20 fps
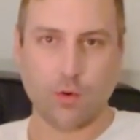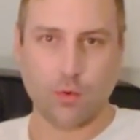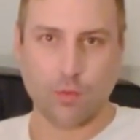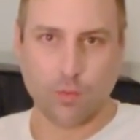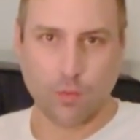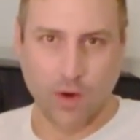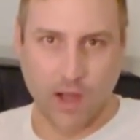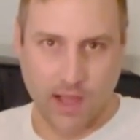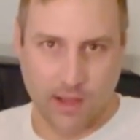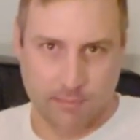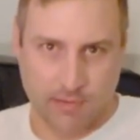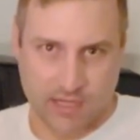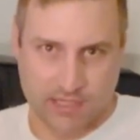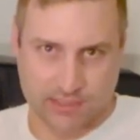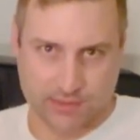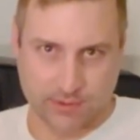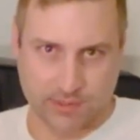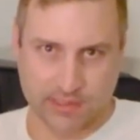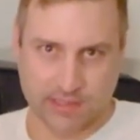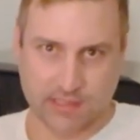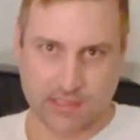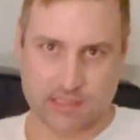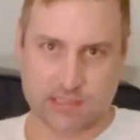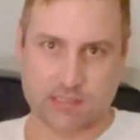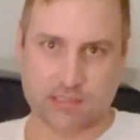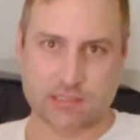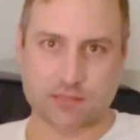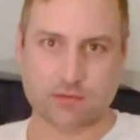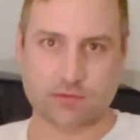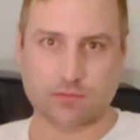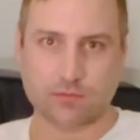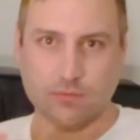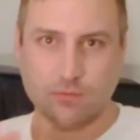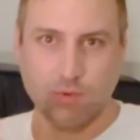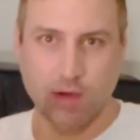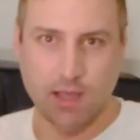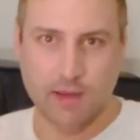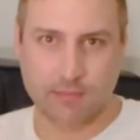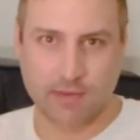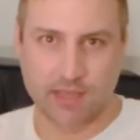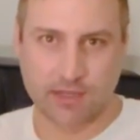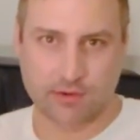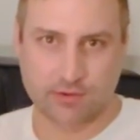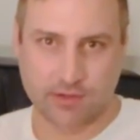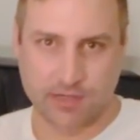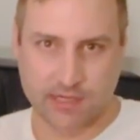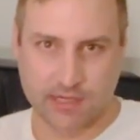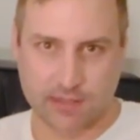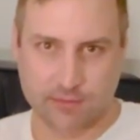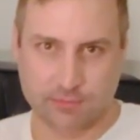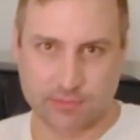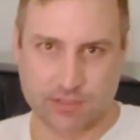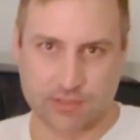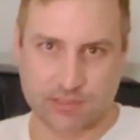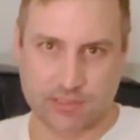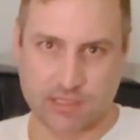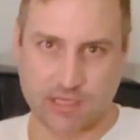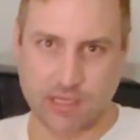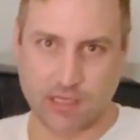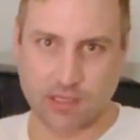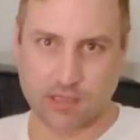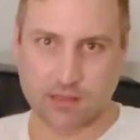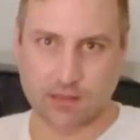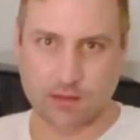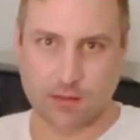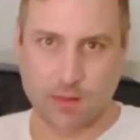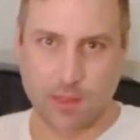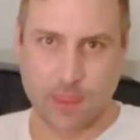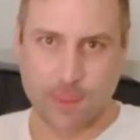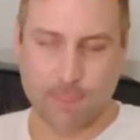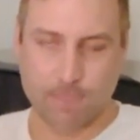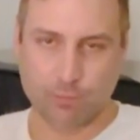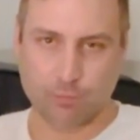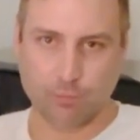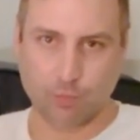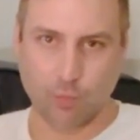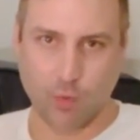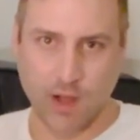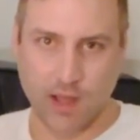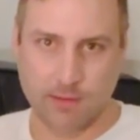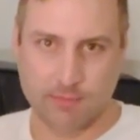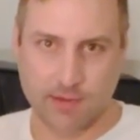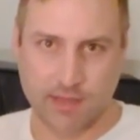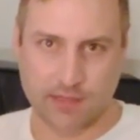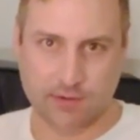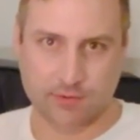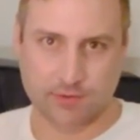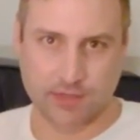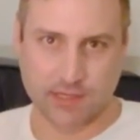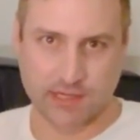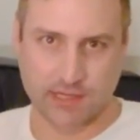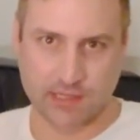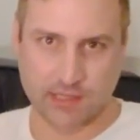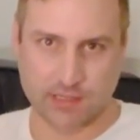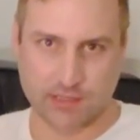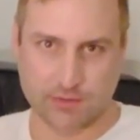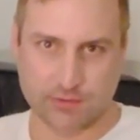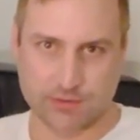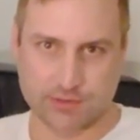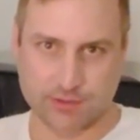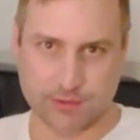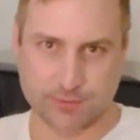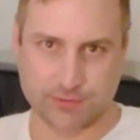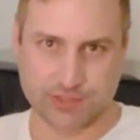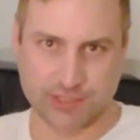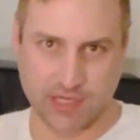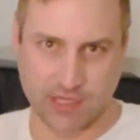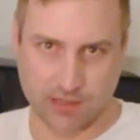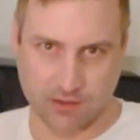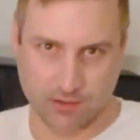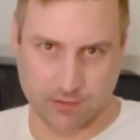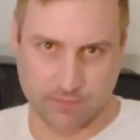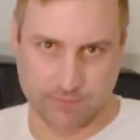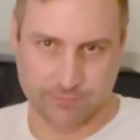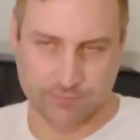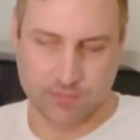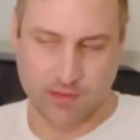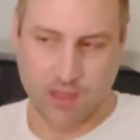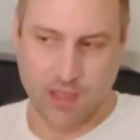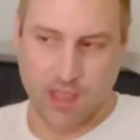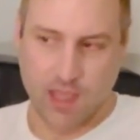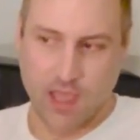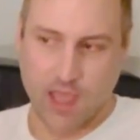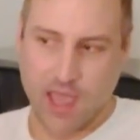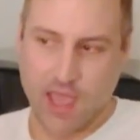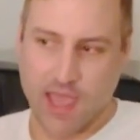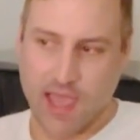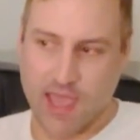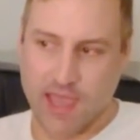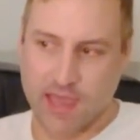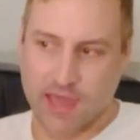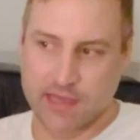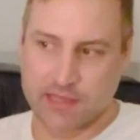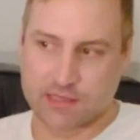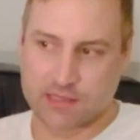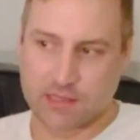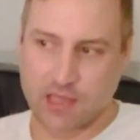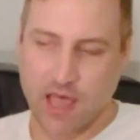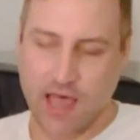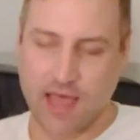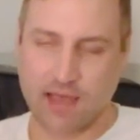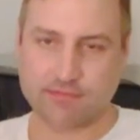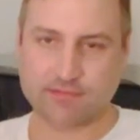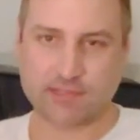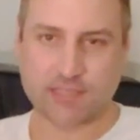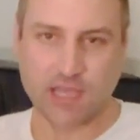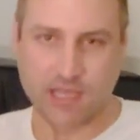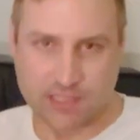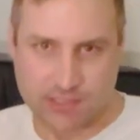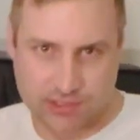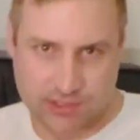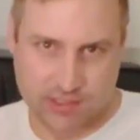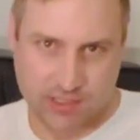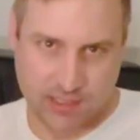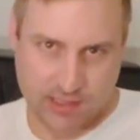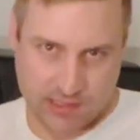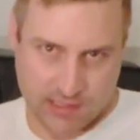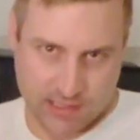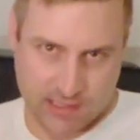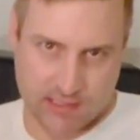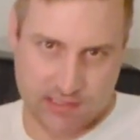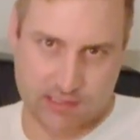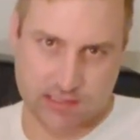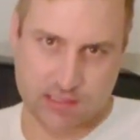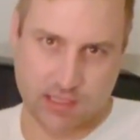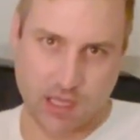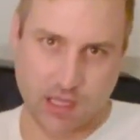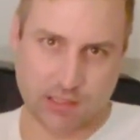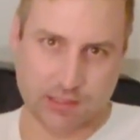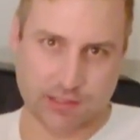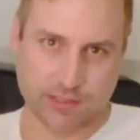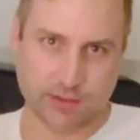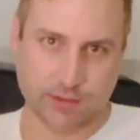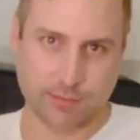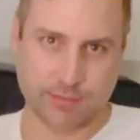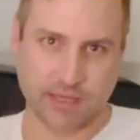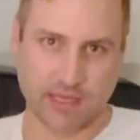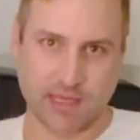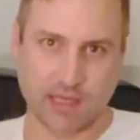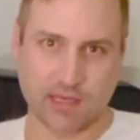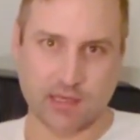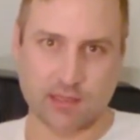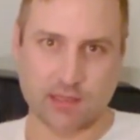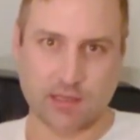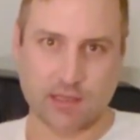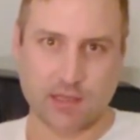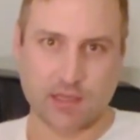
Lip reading: Why am I doing this? Why am I creating music? Why am I creating a YouTube channel? And I've touched on this a little bit